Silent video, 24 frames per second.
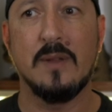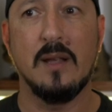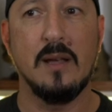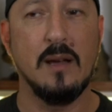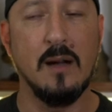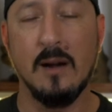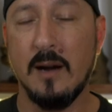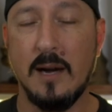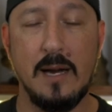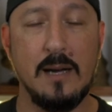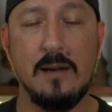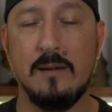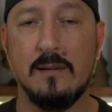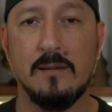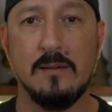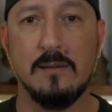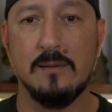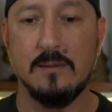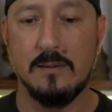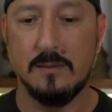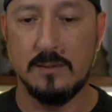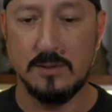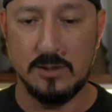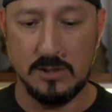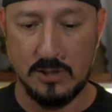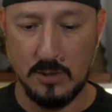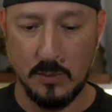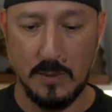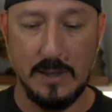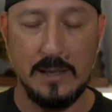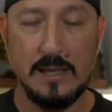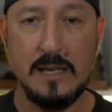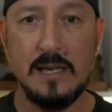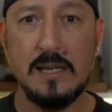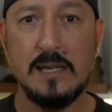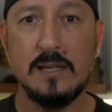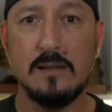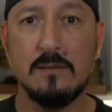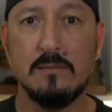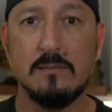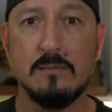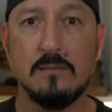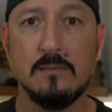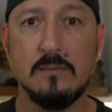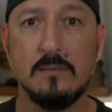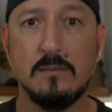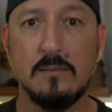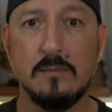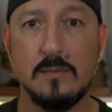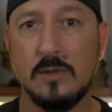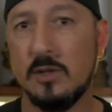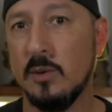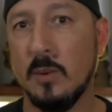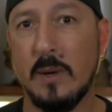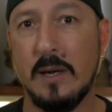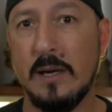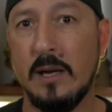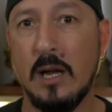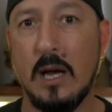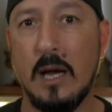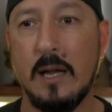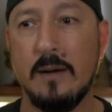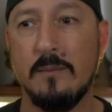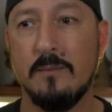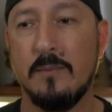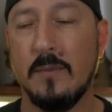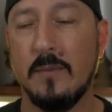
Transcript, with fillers: all right, do I need it? Do I not?